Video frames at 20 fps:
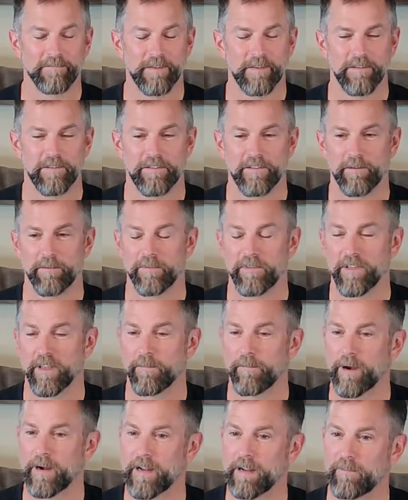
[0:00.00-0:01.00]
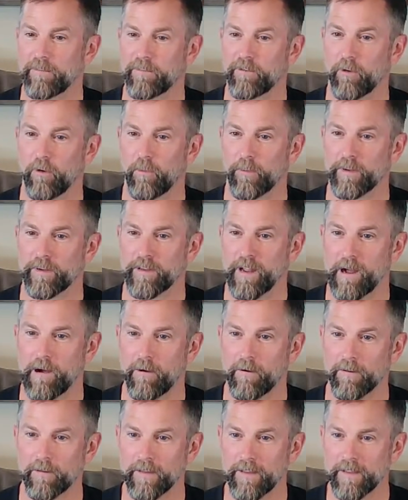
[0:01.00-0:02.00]
As Tim said, my name is Joel
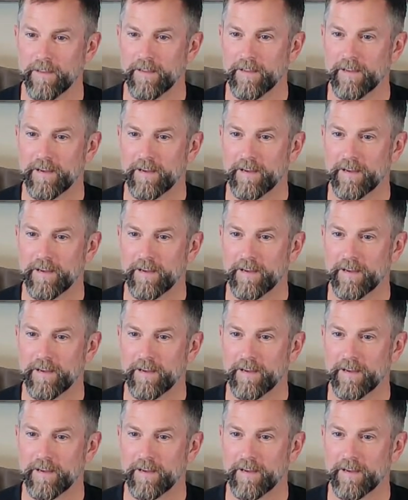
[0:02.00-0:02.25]
McDowell.